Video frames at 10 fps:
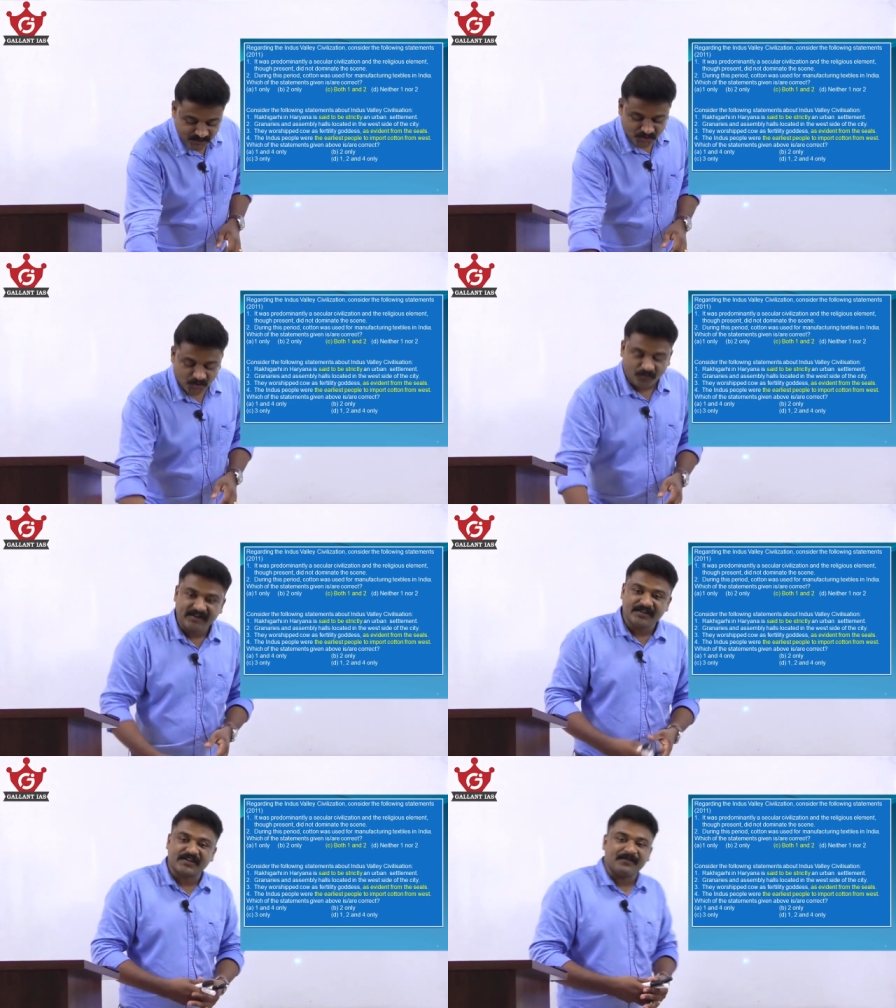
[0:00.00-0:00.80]
So,
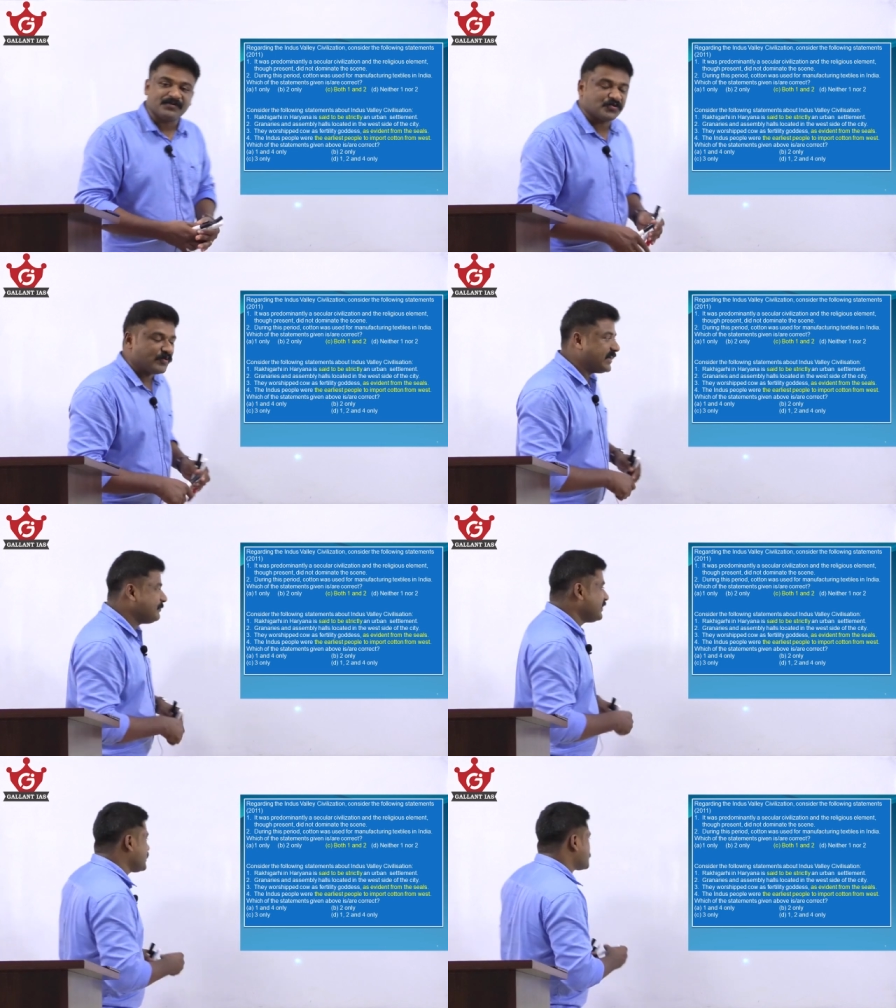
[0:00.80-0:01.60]
when it comes to
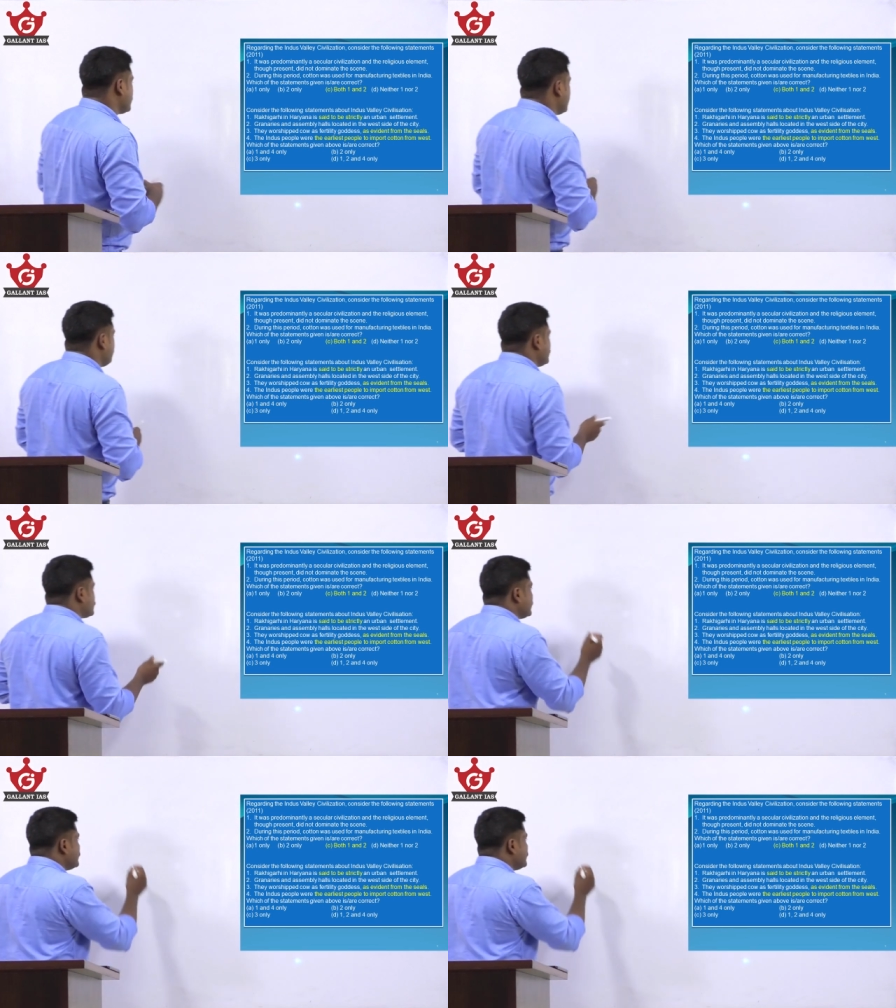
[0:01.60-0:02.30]
elimination, let me tell